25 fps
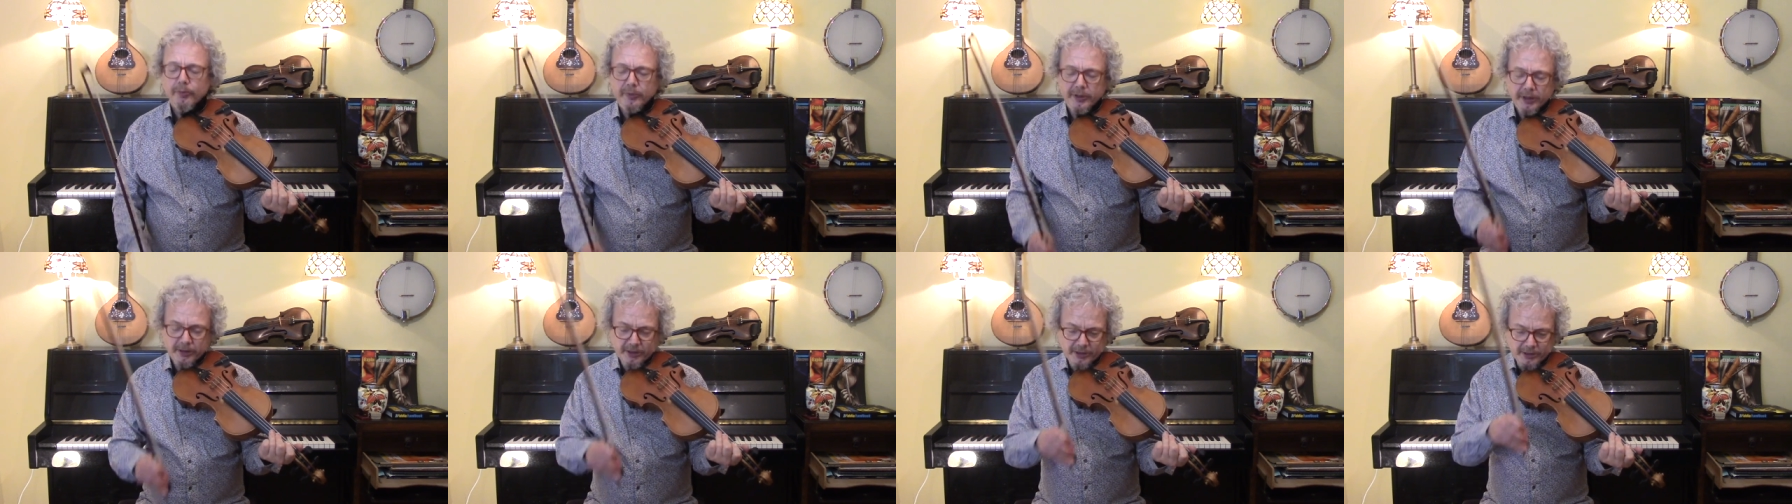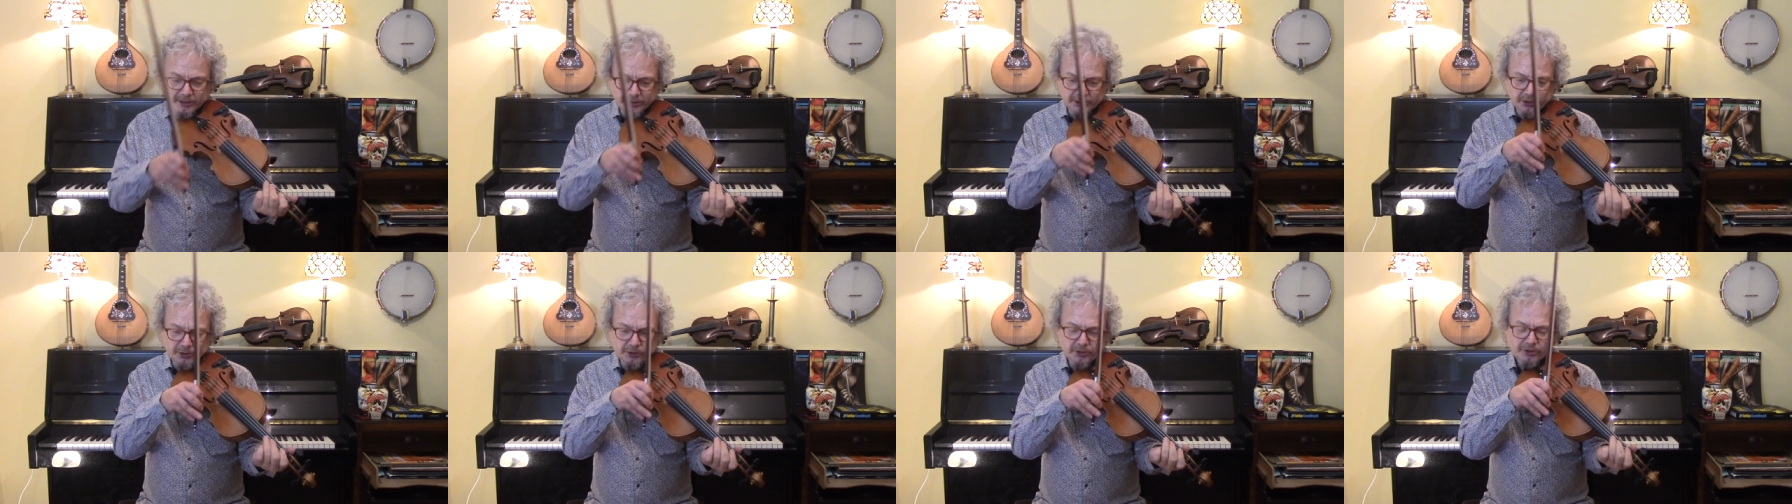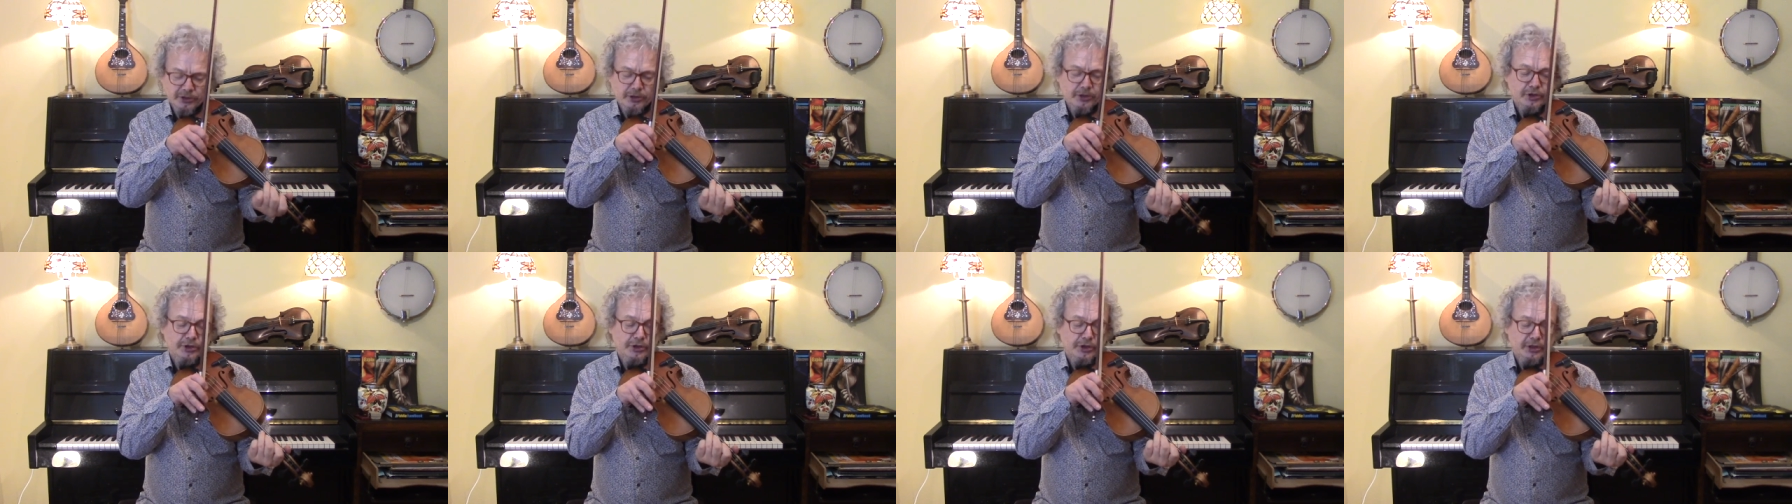we're going to use
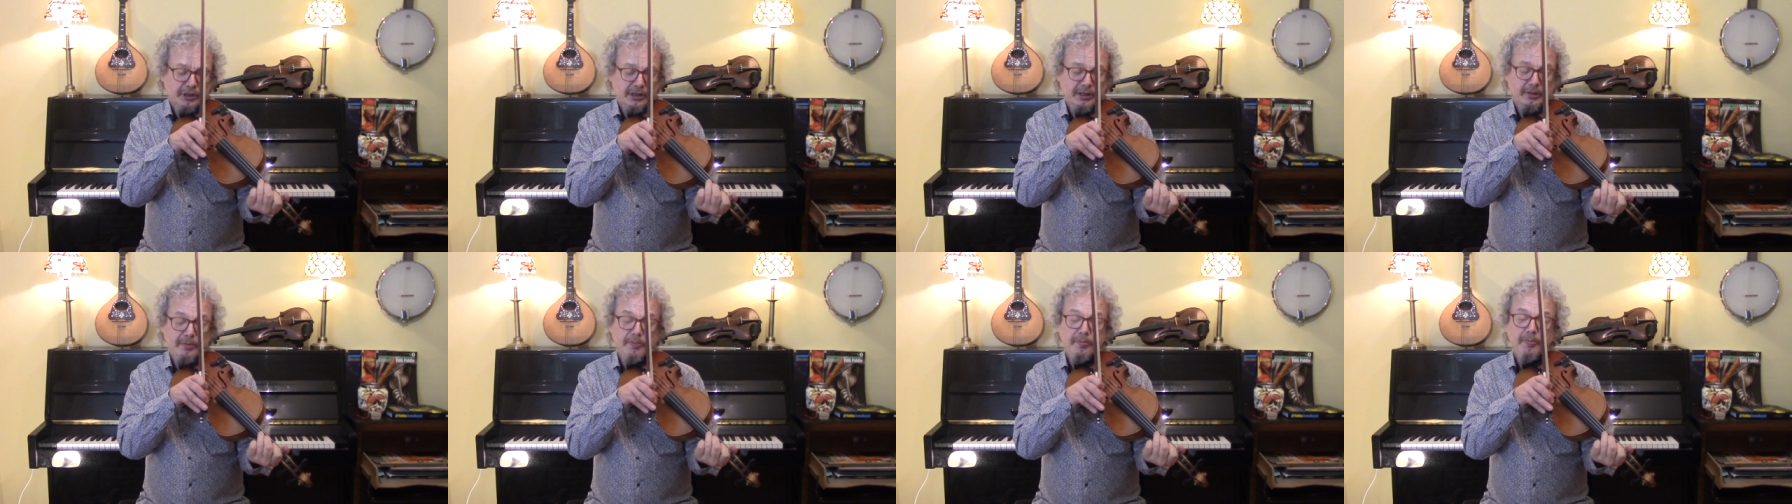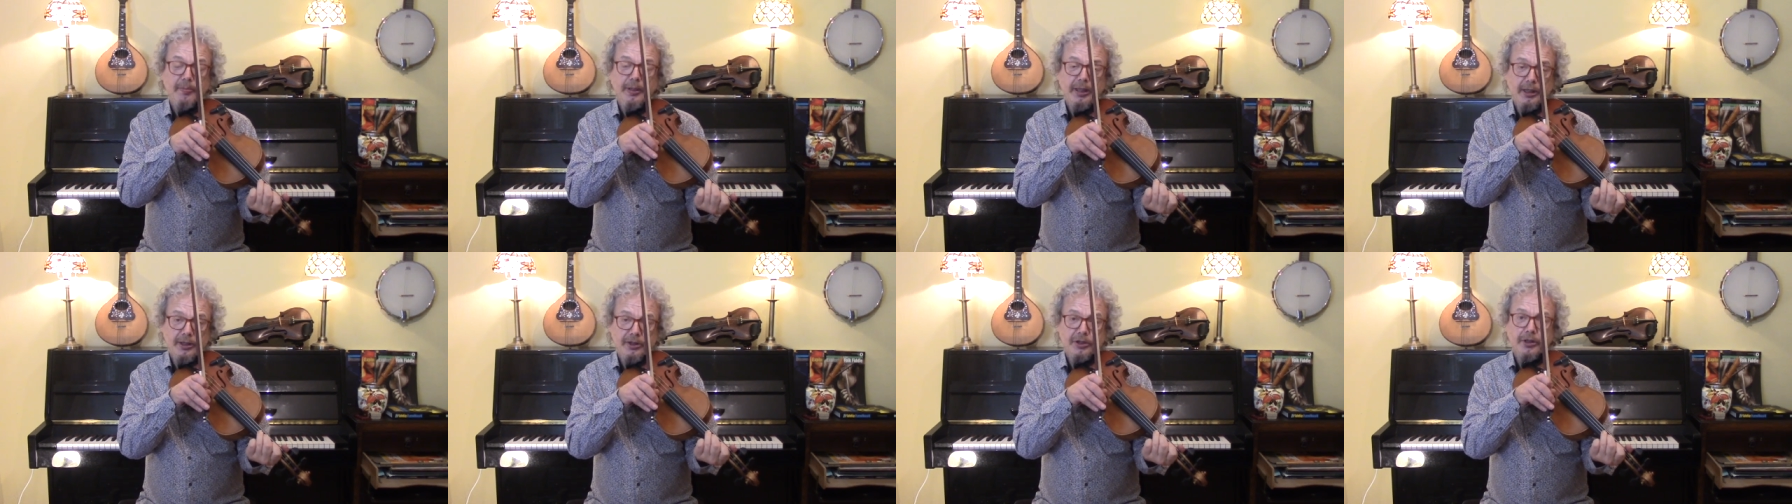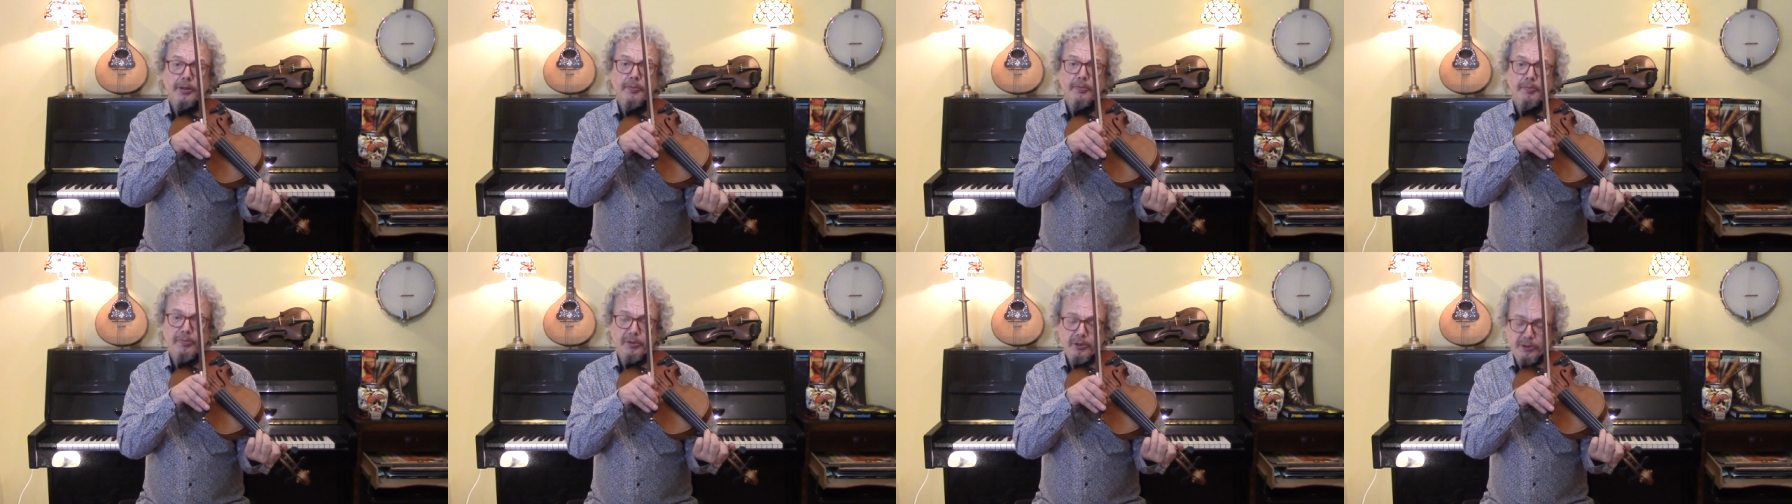the G
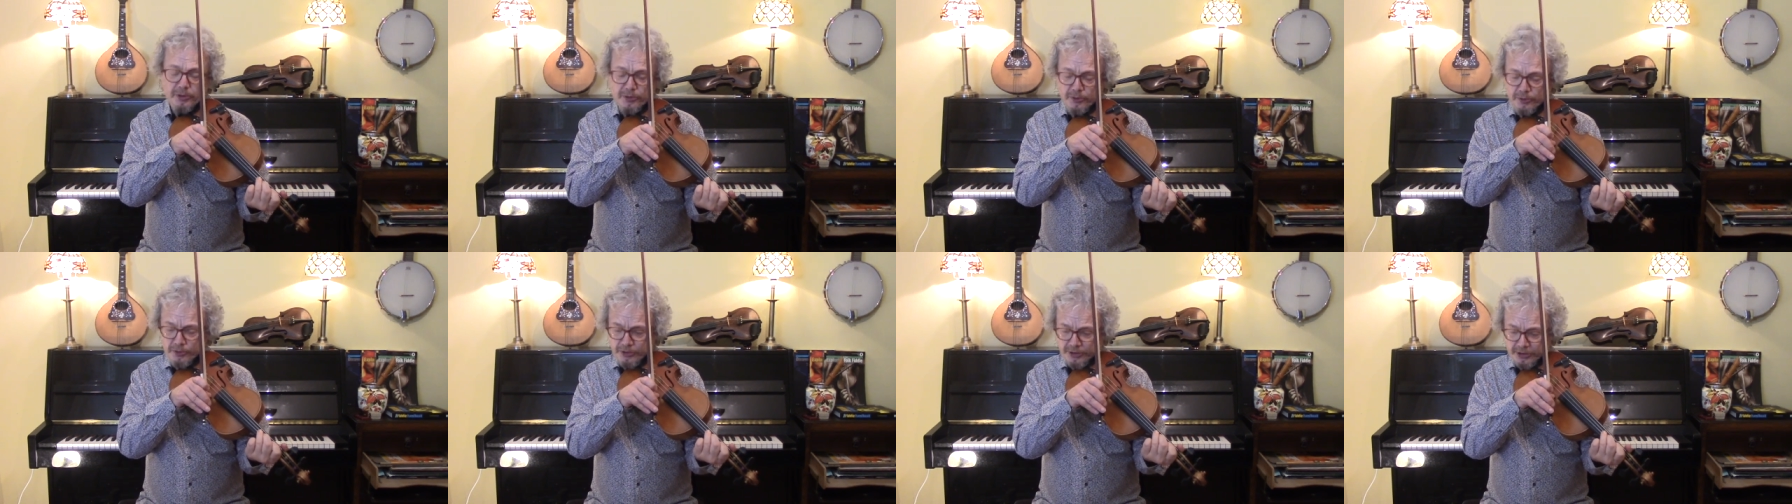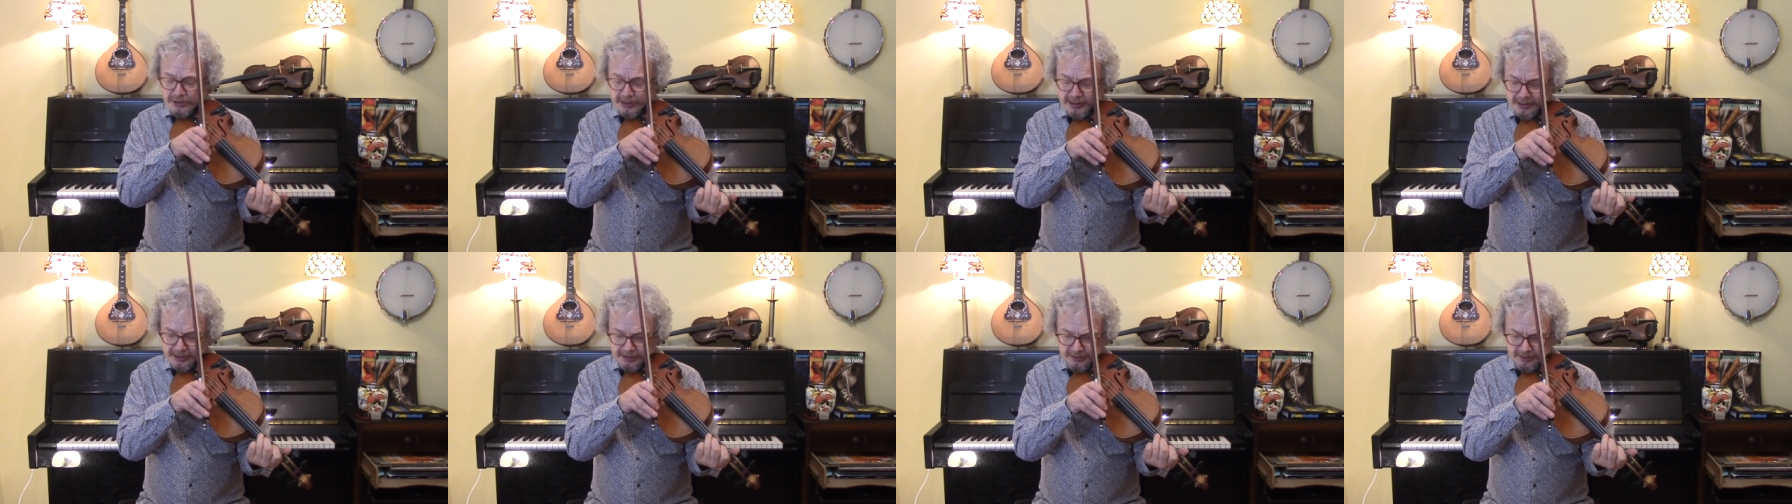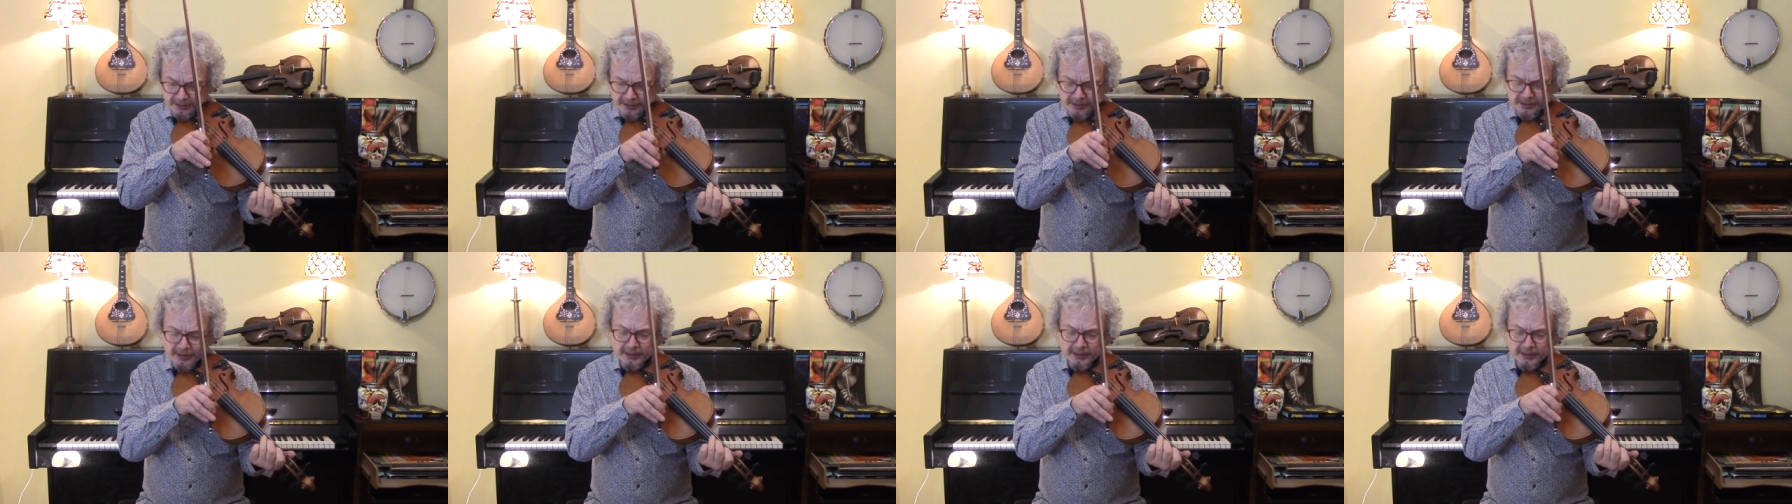major blues scale.